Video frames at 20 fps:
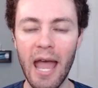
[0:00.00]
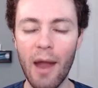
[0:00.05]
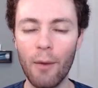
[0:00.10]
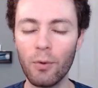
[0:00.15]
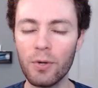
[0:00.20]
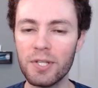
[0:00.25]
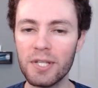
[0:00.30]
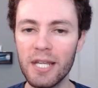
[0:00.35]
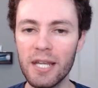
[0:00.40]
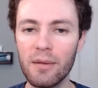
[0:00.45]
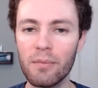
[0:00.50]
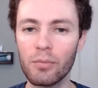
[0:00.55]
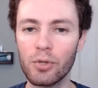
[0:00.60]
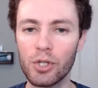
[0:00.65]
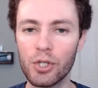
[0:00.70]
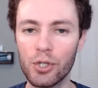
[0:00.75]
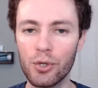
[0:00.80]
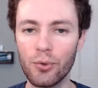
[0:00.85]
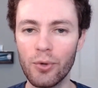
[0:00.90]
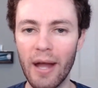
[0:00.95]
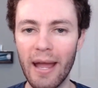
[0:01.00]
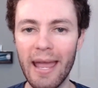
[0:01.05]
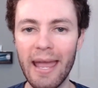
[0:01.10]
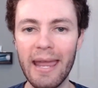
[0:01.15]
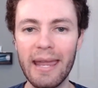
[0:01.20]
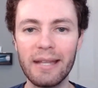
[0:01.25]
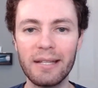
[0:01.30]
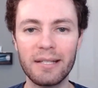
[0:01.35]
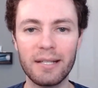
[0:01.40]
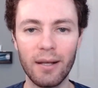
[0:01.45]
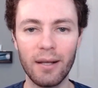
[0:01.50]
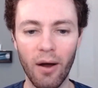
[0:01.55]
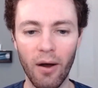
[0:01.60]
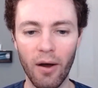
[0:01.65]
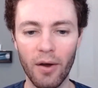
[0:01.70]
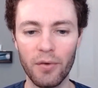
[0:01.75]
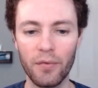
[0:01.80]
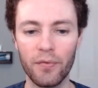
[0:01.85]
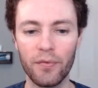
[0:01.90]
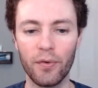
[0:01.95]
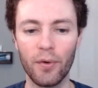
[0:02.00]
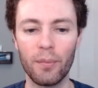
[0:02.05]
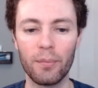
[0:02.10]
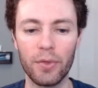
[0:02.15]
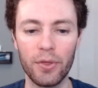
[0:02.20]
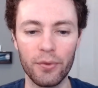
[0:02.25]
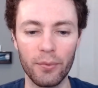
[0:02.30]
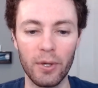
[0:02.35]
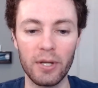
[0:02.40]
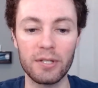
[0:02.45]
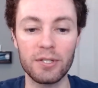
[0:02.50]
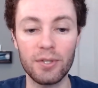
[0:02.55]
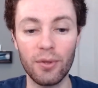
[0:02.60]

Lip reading: and we're seeing him shoot a ton from three.